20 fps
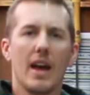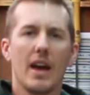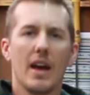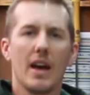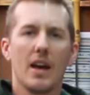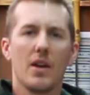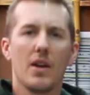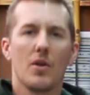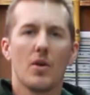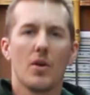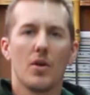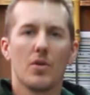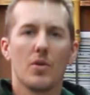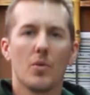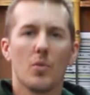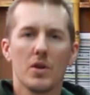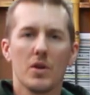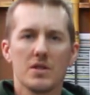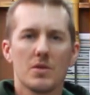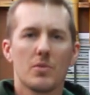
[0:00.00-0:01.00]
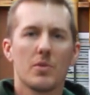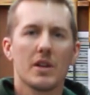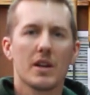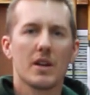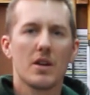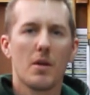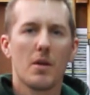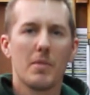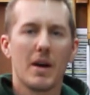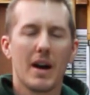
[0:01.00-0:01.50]
And the ones that
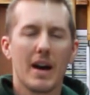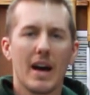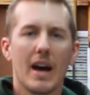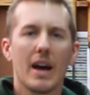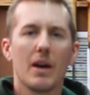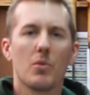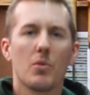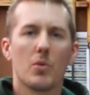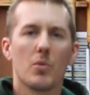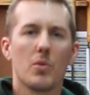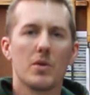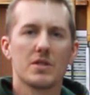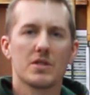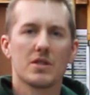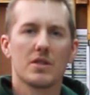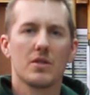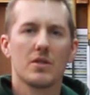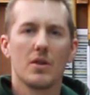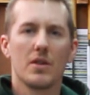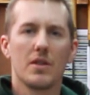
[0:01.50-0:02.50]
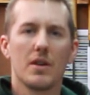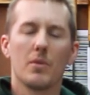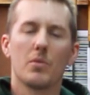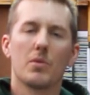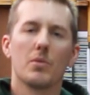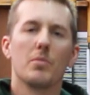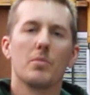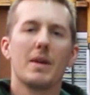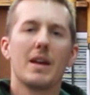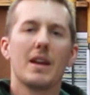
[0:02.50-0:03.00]
really caught my eye were ones
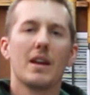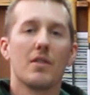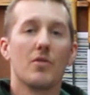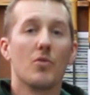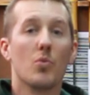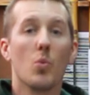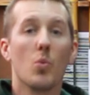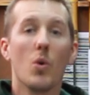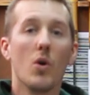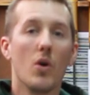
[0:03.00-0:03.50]
that were made out of